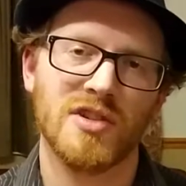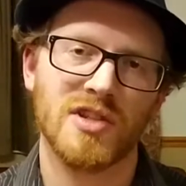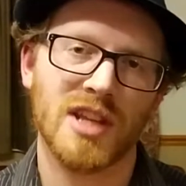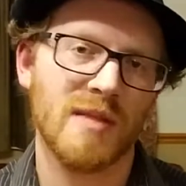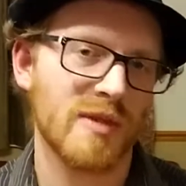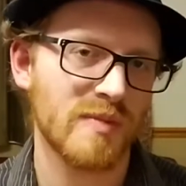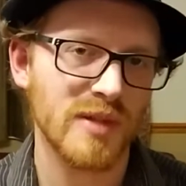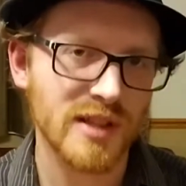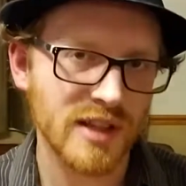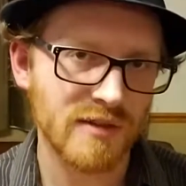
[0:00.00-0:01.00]
yours came
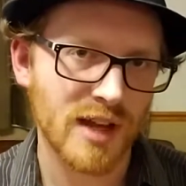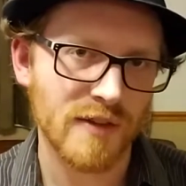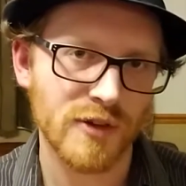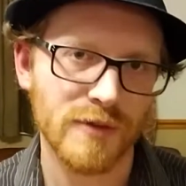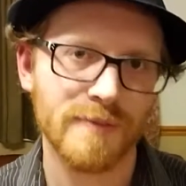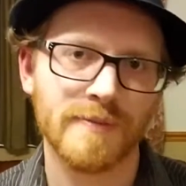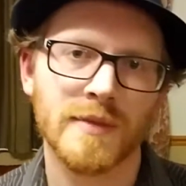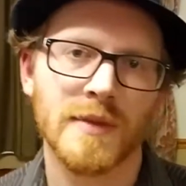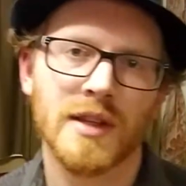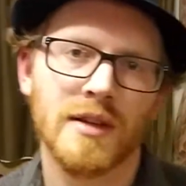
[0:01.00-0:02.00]
completely unraveled,
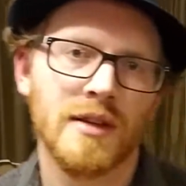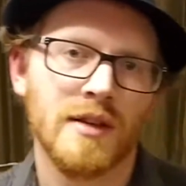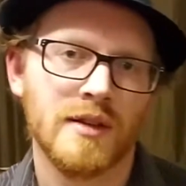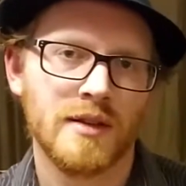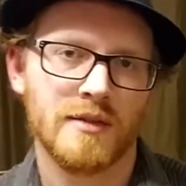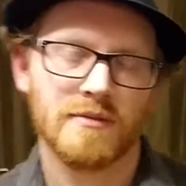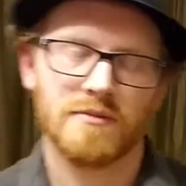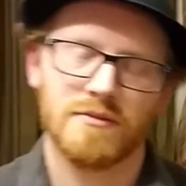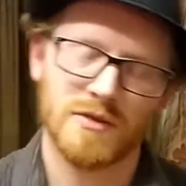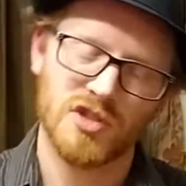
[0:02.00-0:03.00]

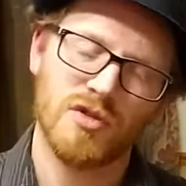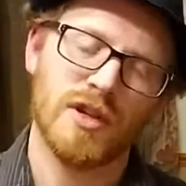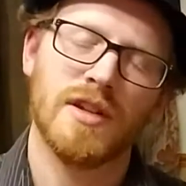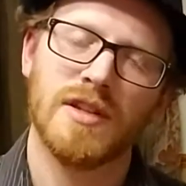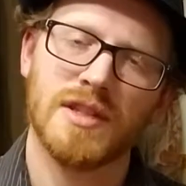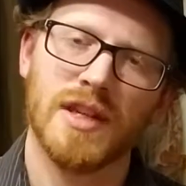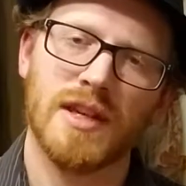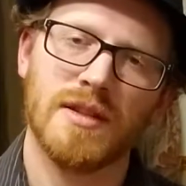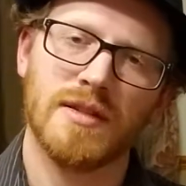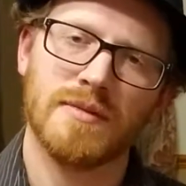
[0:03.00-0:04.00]
just hold on to this
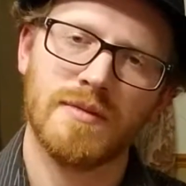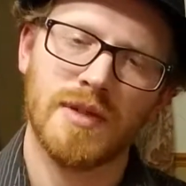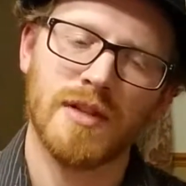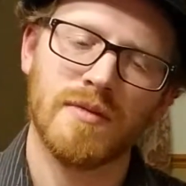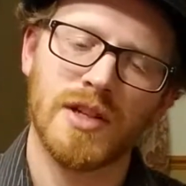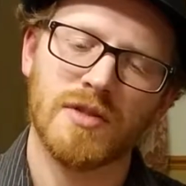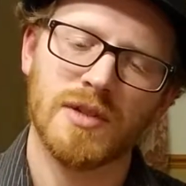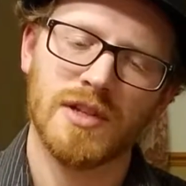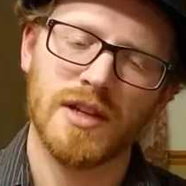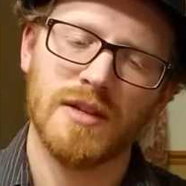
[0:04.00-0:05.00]
end and
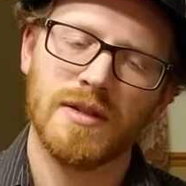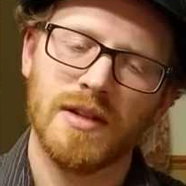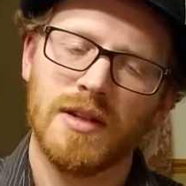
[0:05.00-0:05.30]
retwist it.